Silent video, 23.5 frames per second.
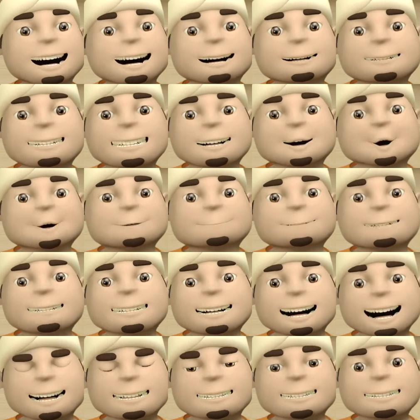that has not
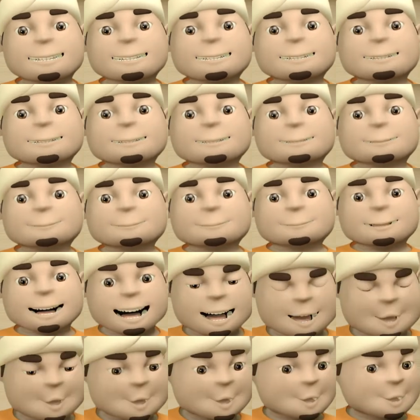occurred
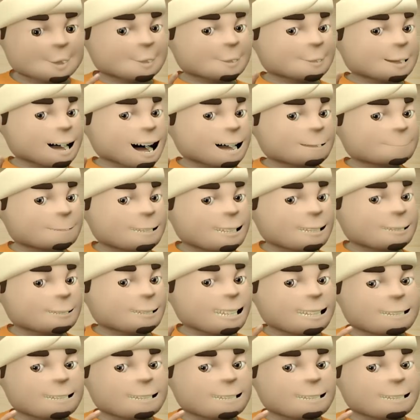or when making